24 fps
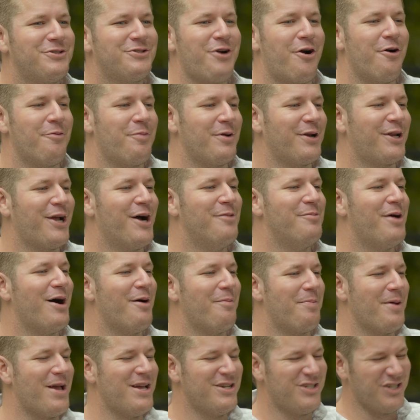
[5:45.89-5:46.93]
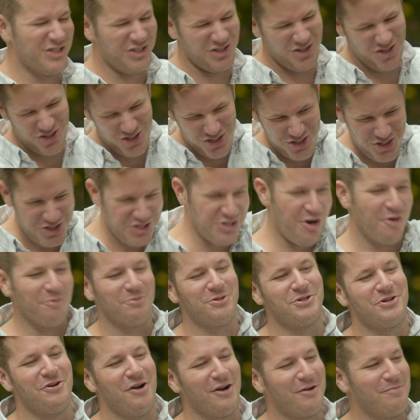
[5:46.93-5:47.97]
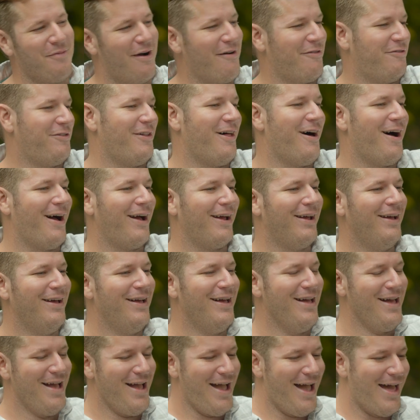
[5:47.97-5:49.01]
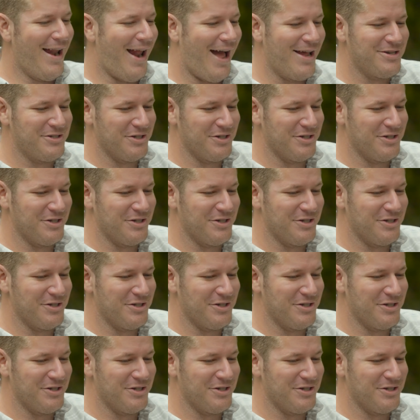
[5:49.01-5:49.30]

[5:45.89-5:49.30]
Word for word: tarpon come up and just dump truck my fly. And I